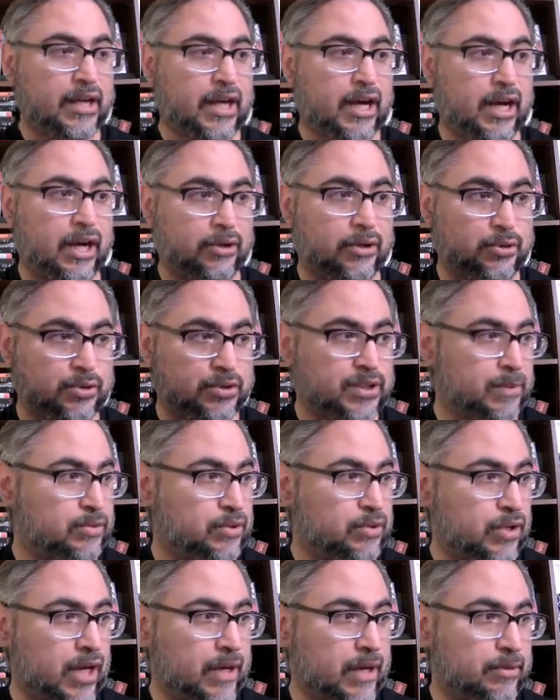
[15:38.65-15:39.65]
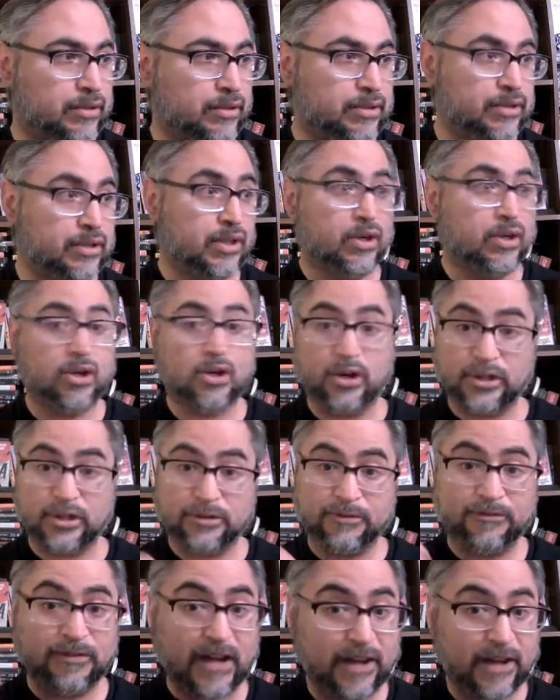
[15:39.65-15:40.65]
100 subscribers or
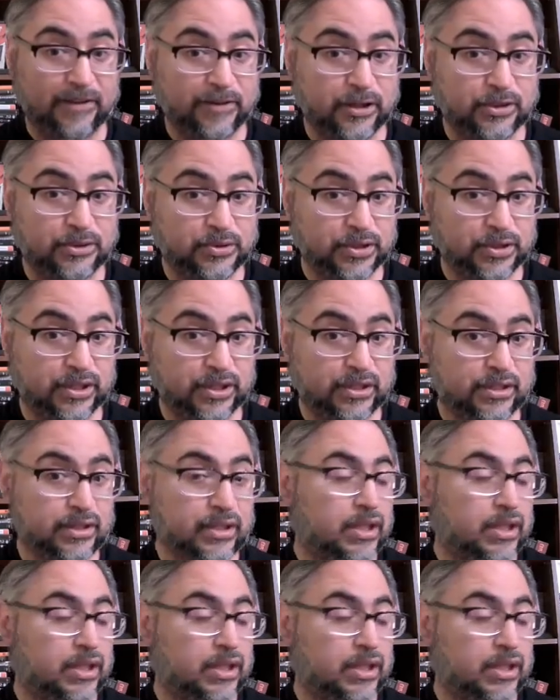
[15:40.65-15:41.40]
under 500.